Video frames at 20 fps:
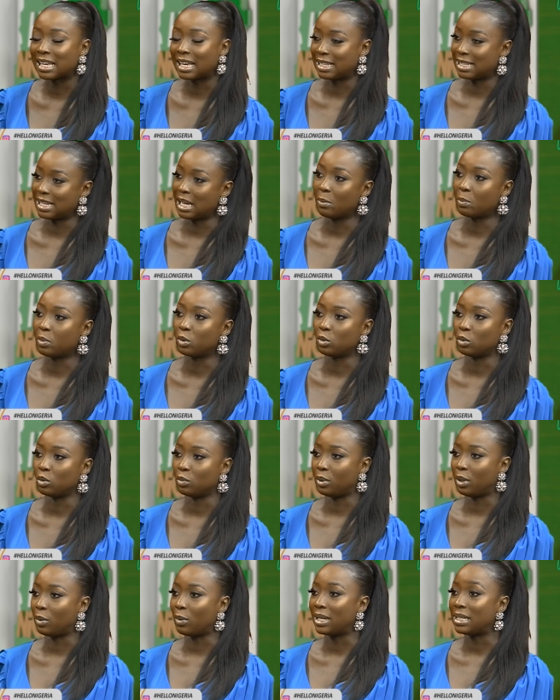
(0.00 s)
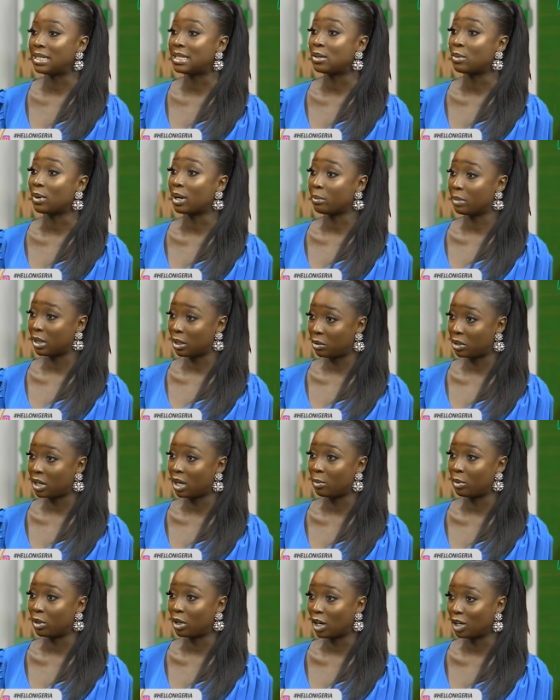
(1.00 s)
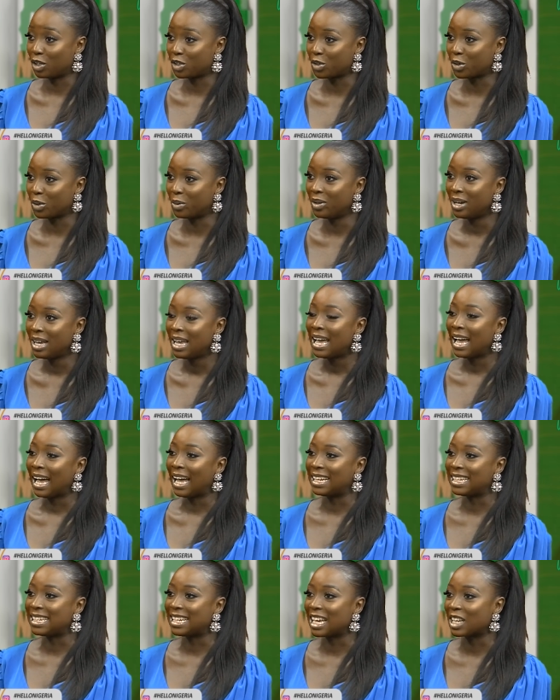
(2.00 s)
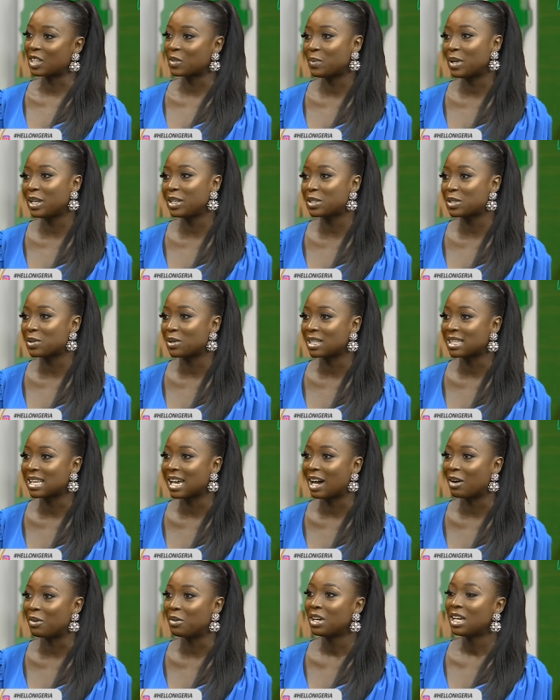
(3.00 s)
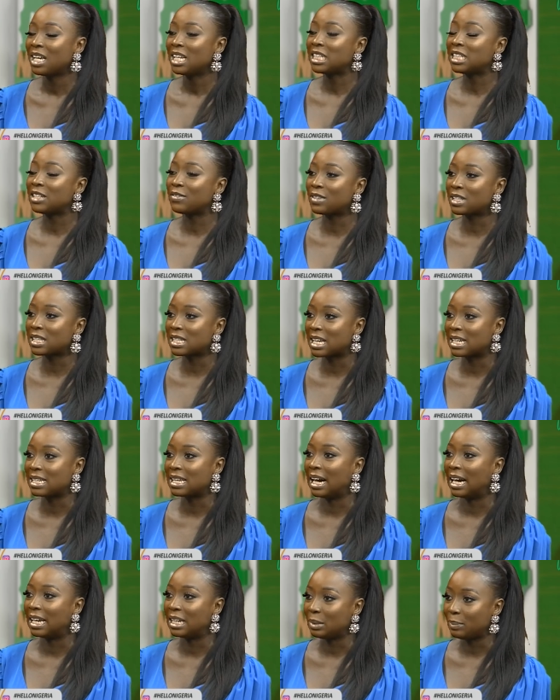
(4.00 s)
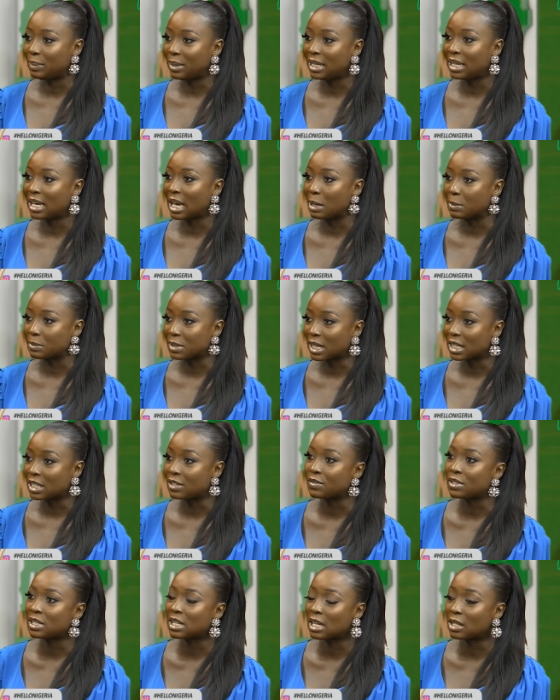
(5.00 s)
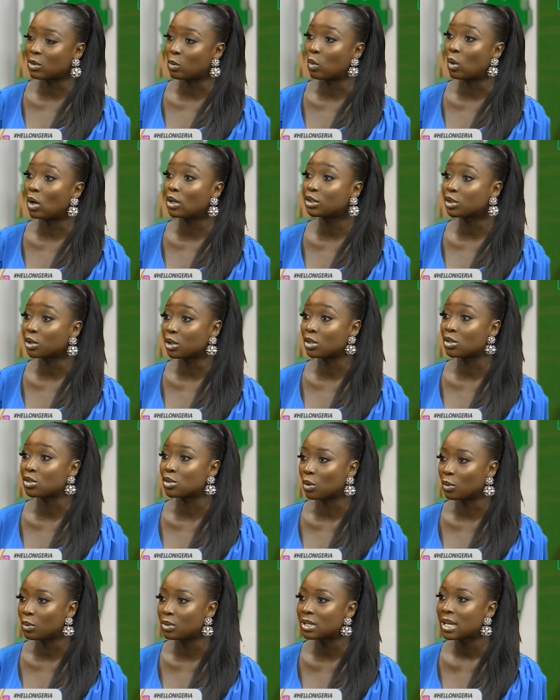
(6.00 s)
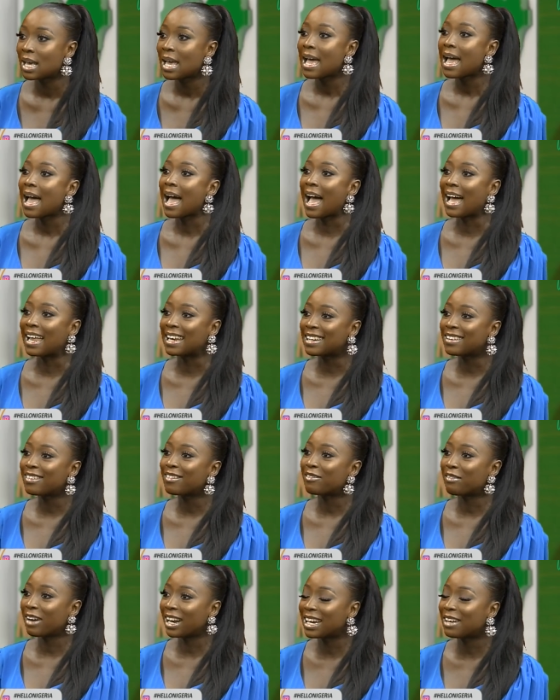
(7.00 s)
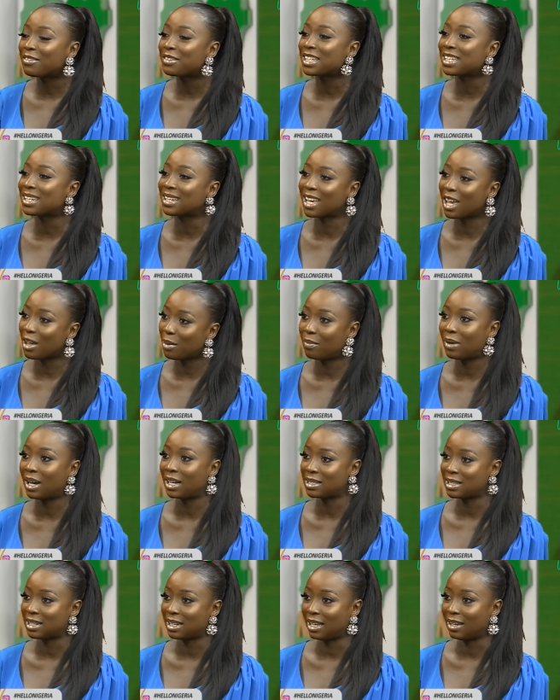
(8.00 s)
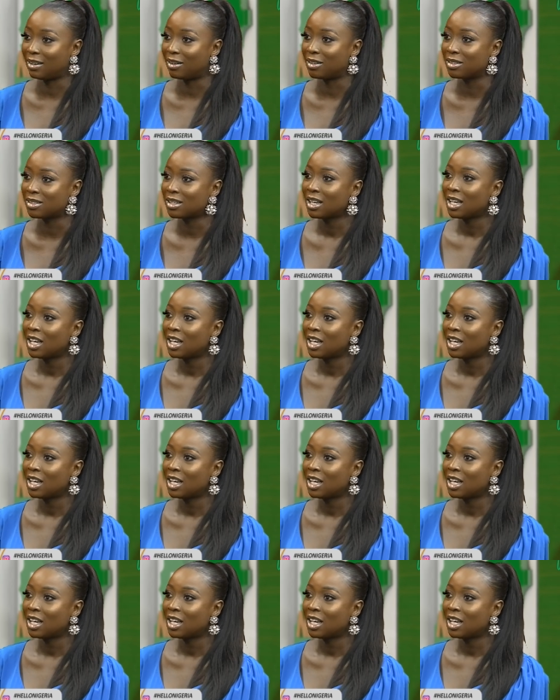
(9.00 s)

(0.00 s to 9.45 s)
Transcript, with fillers: example would be when Tiwa Bello came on our show, and she explained to us how she visited the IDP camps and she visited the war-torn zones, and right after she came back to Lagos,